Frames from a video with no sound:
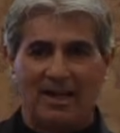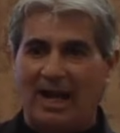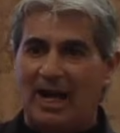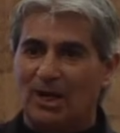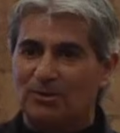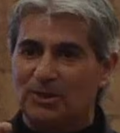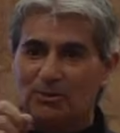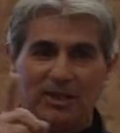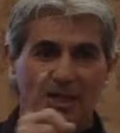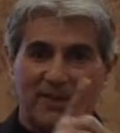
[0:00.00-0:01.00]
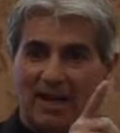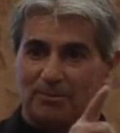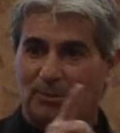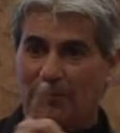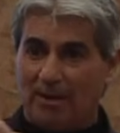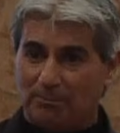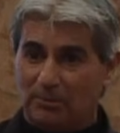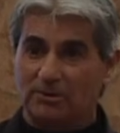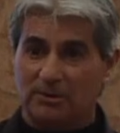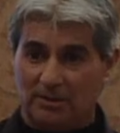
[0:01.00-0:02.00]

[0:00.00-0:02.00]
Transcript: How do you get that bull? That bull,